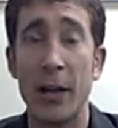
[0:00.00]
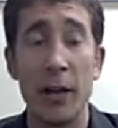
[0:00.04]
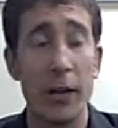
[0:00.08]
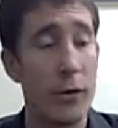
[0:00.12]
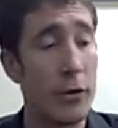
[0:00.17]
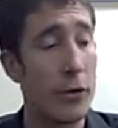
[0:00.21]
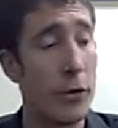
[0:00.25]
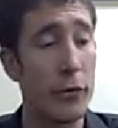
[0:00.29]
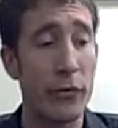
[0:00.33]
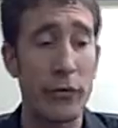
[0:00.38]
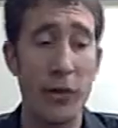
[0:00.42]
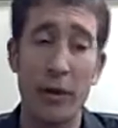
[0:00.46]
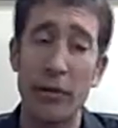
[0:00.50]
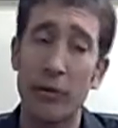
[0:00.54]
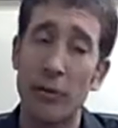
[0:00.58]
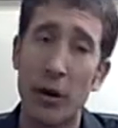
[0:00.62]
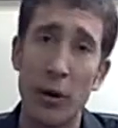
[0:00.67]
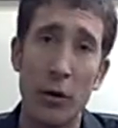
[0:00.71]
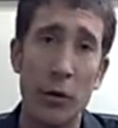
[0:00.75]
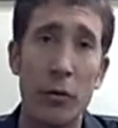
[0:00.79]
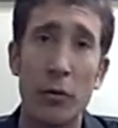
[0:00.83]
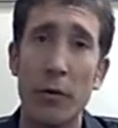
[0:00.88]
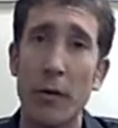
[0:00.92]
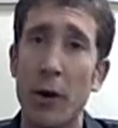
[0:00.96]
No sense
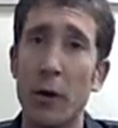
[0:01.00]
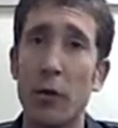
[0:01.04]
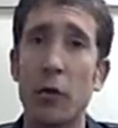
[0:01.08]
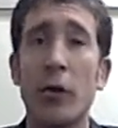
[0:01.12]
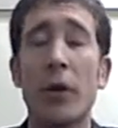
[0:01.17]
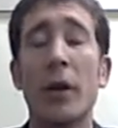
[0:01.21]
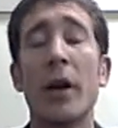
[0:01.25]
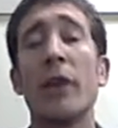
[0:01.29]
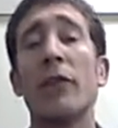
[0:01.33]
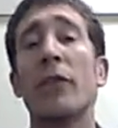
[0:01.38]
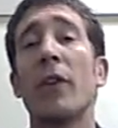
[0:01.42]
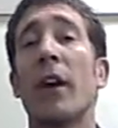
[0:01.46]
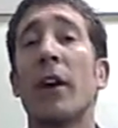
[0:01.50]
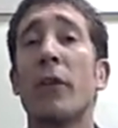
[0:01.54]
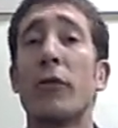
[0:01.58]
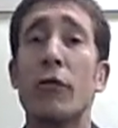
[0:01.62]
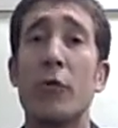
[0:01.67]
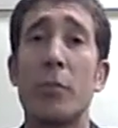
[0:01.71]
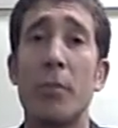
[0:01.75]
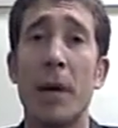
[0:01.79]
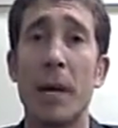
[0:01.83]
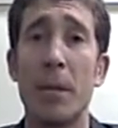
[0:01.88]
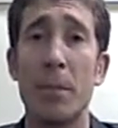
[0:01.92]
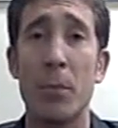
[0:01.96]
carrying around all kinds of extra
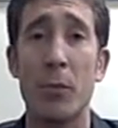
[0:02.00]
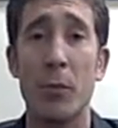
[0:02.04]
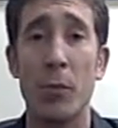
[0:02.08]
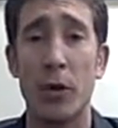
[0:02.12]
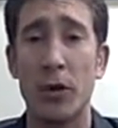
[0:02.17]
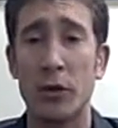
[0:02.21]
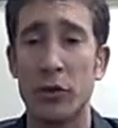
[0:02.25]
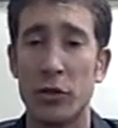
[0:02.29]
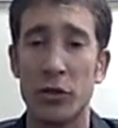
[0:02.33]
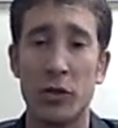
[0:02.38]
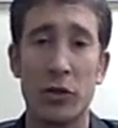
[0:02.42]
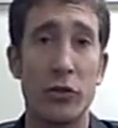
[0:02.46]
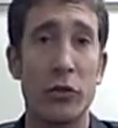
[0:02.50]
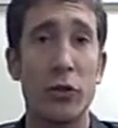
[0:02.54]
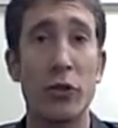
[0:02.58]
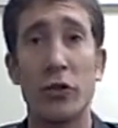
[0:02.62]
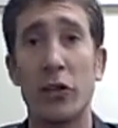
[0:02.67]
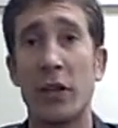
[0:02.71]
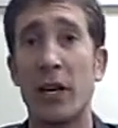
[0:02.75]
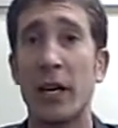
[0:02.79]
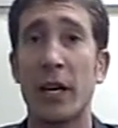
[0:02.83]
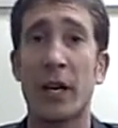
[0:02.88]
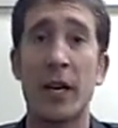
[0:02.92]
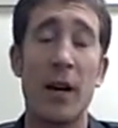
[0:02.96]
paperwork to just
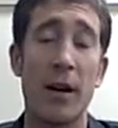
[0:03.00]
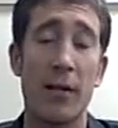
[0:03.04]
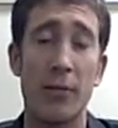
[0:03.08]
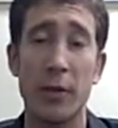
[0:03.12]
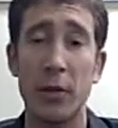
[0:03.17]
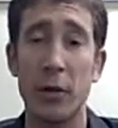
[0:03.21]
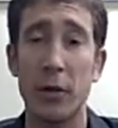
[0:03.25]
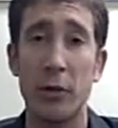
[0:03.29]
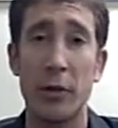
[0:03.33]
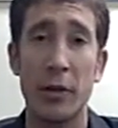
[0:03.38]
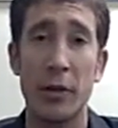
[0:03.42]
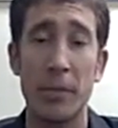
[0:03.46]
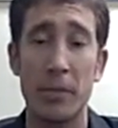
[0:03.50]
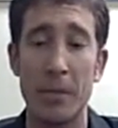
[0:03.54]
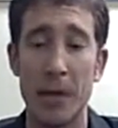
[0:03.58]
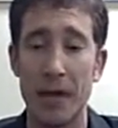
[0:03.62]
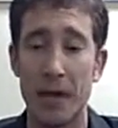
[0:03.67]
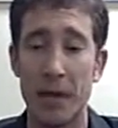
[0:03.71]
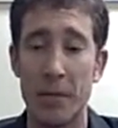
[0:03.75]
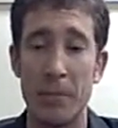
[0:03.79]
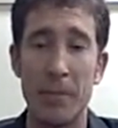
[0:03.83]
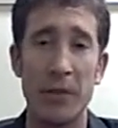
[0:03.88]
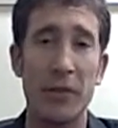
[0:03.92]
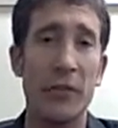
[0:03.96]
get convoluted and make
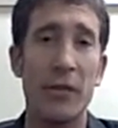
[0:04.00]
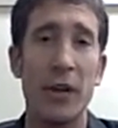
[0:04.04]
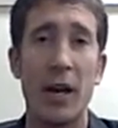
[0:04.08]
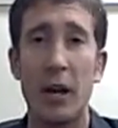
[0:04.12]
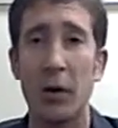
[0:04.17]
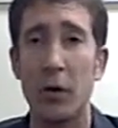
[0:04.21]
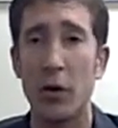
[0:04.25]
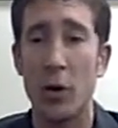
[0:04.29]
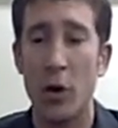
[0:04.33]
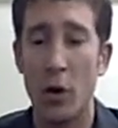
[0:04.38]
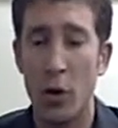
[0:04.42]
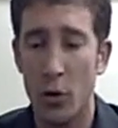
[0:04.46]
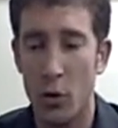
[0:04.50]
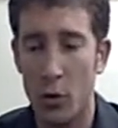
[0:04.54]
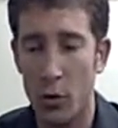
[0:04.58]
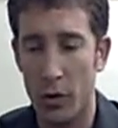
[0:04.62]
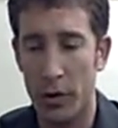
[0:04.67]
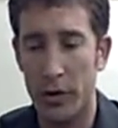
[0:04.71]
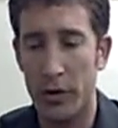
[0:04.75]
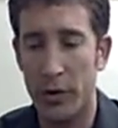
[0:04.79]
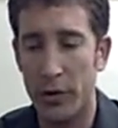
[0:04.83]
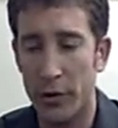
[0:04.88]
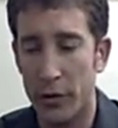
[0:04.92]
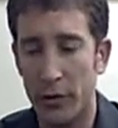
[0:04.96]
you miss out
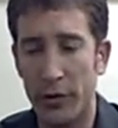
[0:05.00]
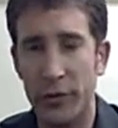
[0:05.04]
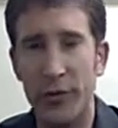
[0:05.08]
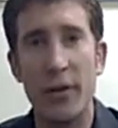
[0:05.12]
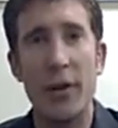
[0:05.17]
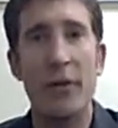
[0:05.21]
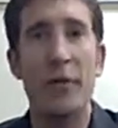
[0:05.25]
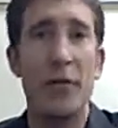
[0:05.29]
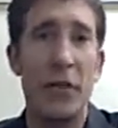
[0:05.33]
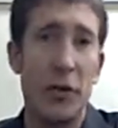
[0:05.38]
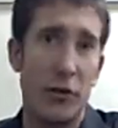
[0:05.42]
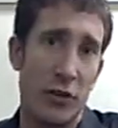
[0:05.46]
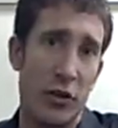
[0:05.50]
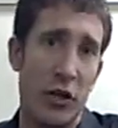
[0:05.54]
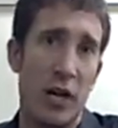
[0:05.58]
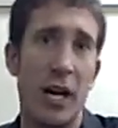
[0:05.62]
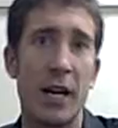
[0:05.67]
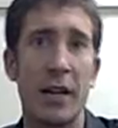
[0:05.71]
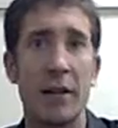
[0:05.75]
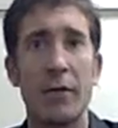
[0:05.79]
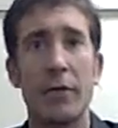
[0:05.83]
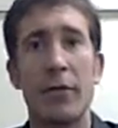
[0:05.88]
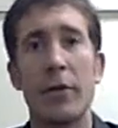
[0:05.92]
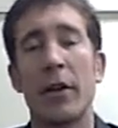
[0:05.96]
on the stuff that you
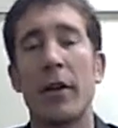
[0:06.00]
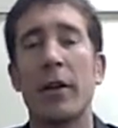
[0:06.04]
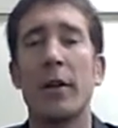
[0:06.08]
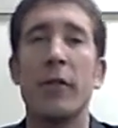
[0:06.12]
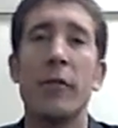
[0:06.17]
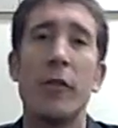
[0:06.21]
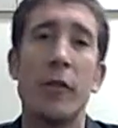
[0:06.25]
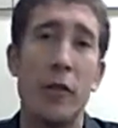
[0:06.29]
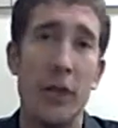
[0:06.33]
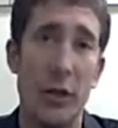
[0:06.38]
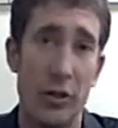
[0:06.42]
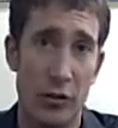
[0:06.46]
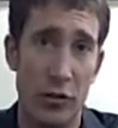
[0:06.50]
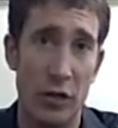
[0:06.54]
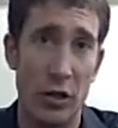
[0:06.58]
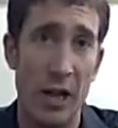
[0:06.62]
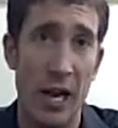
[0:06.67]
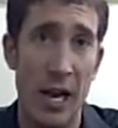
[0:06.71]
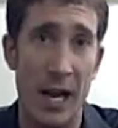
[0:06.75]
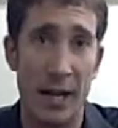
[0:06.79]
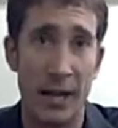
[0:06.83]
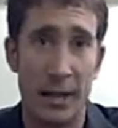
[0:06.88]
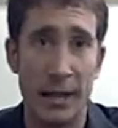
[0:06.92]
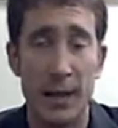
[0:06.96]
got in front of you that you
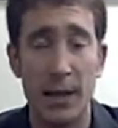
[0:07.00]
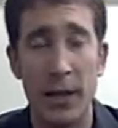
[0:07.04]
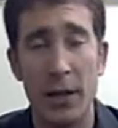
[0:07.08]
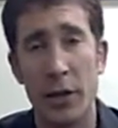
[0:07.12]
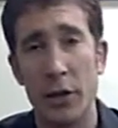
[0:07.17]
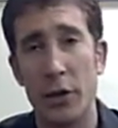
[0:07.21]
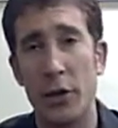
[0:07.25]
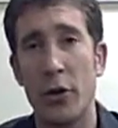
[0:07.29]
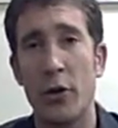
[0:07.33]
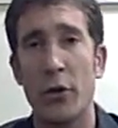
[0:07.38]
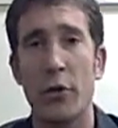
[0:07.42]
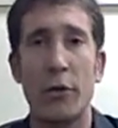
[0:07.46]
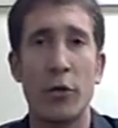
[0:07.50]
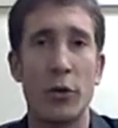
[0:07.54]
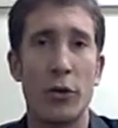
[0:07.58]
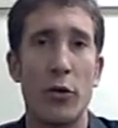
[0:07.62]
like, your